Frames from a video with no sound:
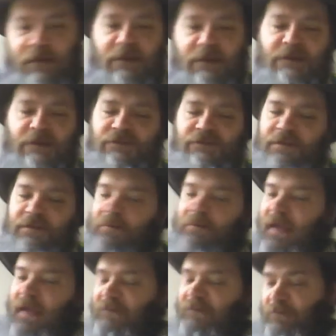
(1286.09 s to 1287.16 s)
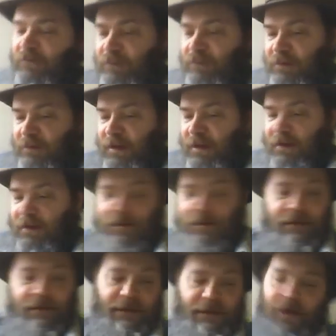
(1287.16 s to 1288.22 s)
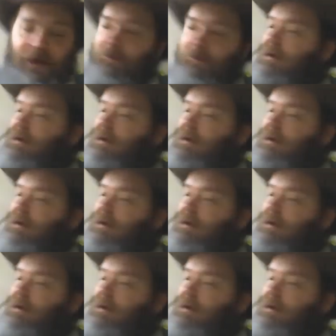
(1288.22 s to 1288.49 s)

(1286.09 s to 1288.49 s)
So there we have Araunah. Now we go